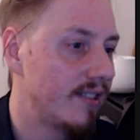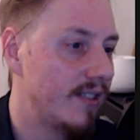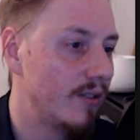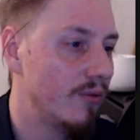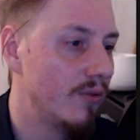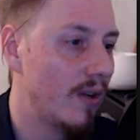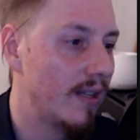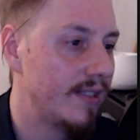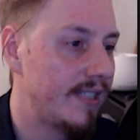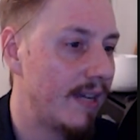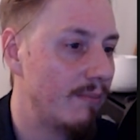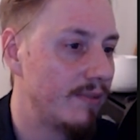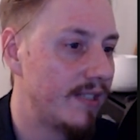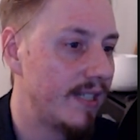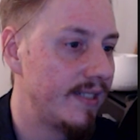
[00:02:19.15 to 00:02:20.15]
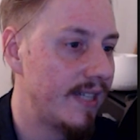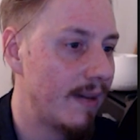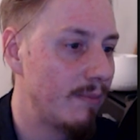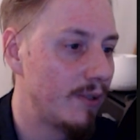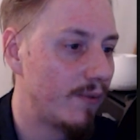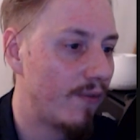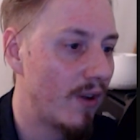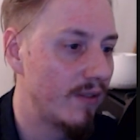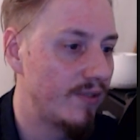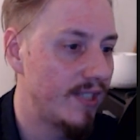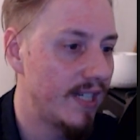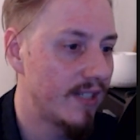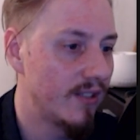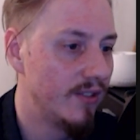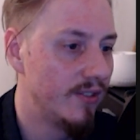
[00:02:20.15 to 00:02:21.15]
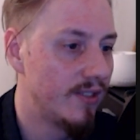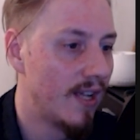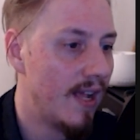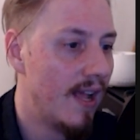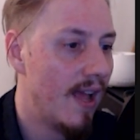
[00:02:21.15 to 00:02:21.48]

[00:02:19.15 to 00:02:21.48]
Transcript: to deal 10% damage for 5 seconds.